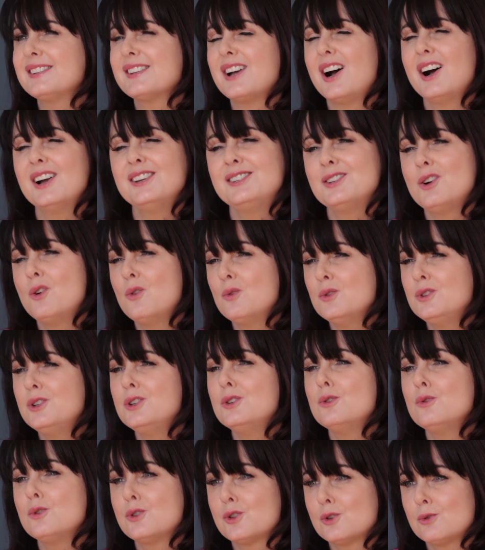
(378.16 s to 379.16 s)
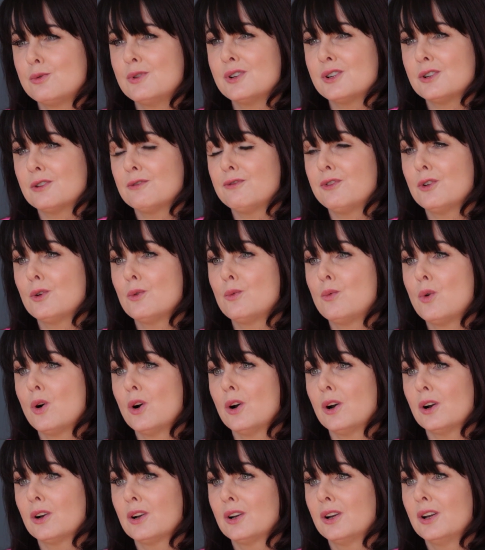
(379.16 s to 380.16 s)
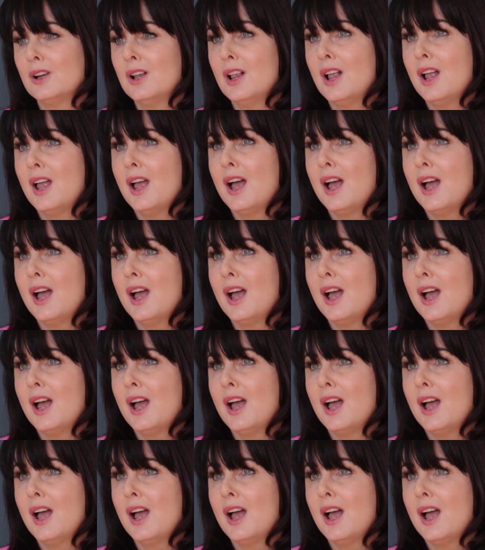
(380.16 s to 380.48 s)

is, I don't use Twitter for work.